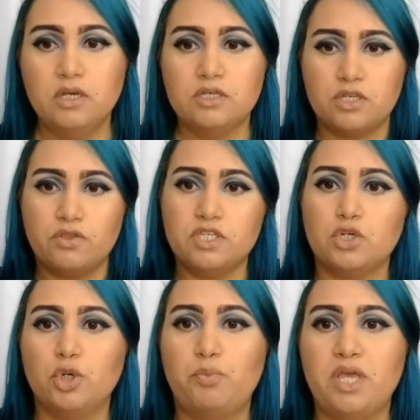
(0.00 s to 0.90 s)
So this
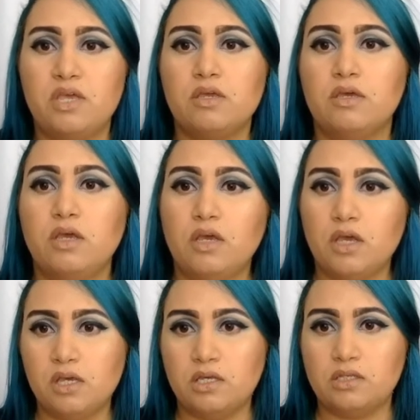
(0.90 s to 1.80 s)
grouping
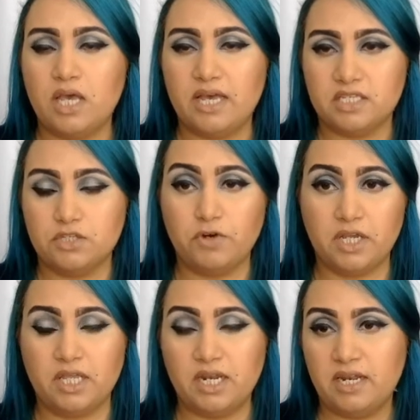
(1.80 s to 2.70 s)
has
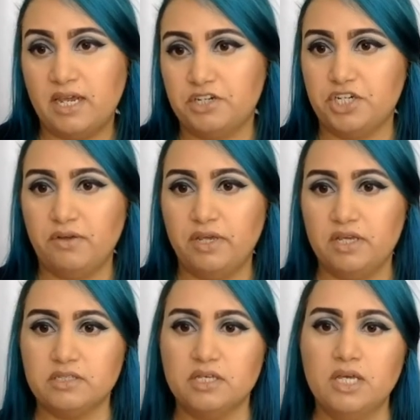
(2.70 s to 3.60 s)
Franklin and Nash
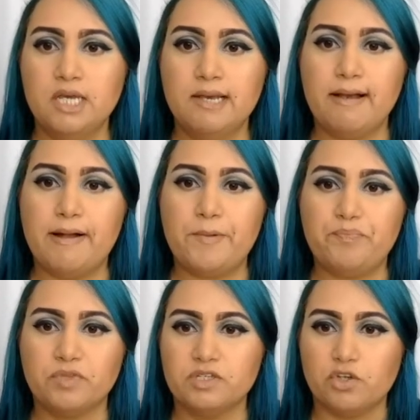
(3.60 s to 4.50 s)
counties.
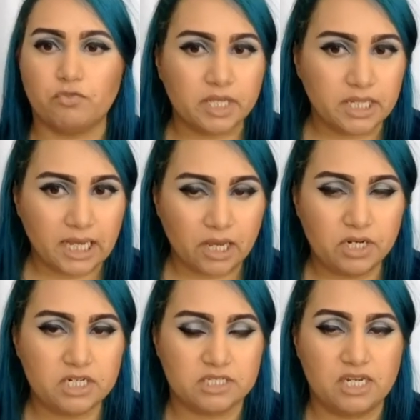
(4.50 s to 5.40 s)
So Franklin
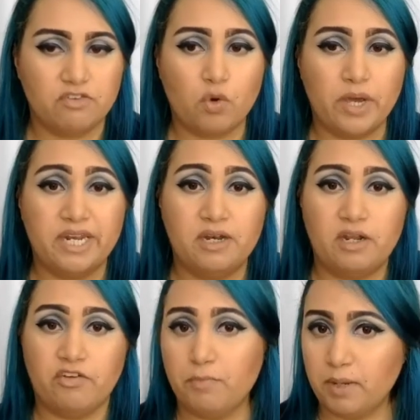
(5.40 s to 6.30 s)
County doesn't have quite
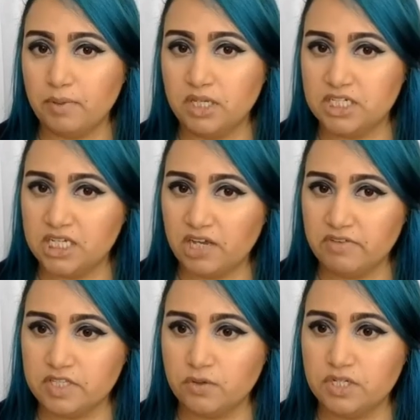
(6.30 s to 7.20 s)
enough population to have
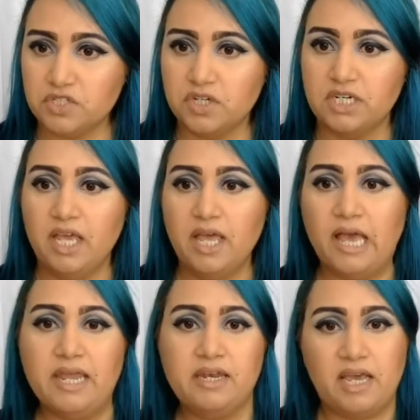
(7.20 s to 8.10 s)
its own district,
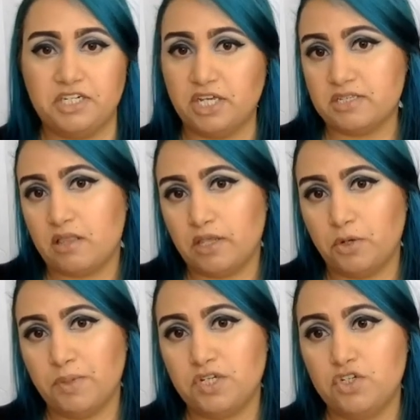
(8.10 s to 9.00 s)
and Nash has a little
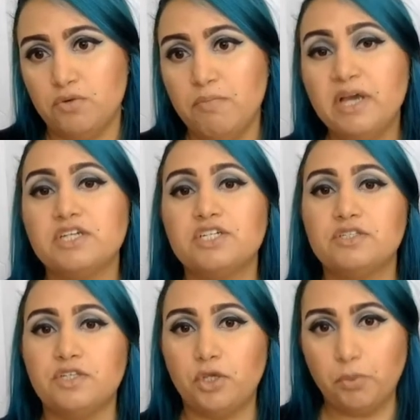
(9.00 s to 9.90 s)
bit too much,
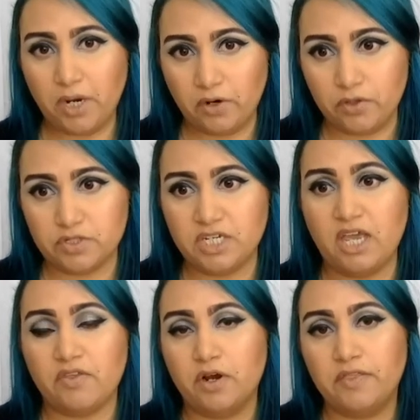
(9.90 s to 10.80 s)
so you pair those
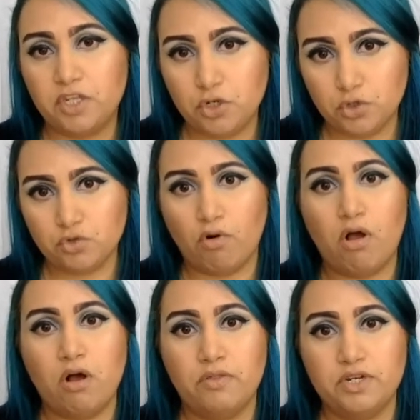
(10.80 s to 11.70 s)
together and then you
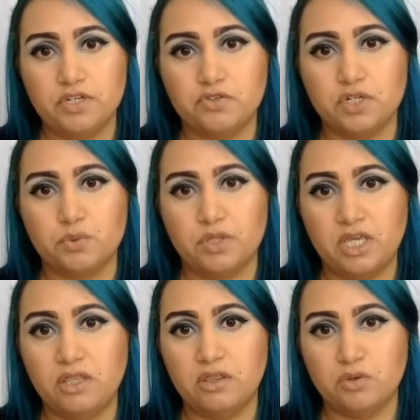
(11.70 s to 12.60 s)
draw the districts
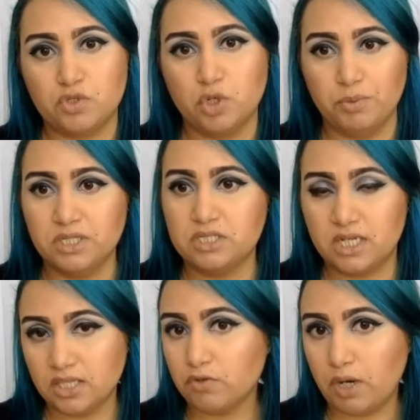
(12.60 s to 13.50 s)
within those groupings to
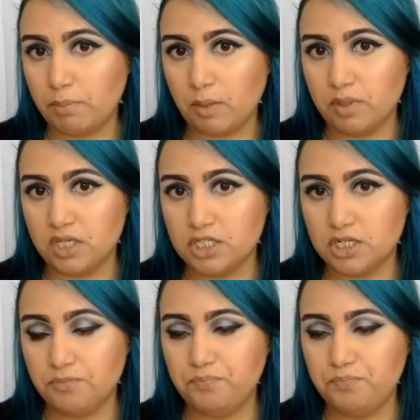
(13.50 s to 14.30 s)
get the right population.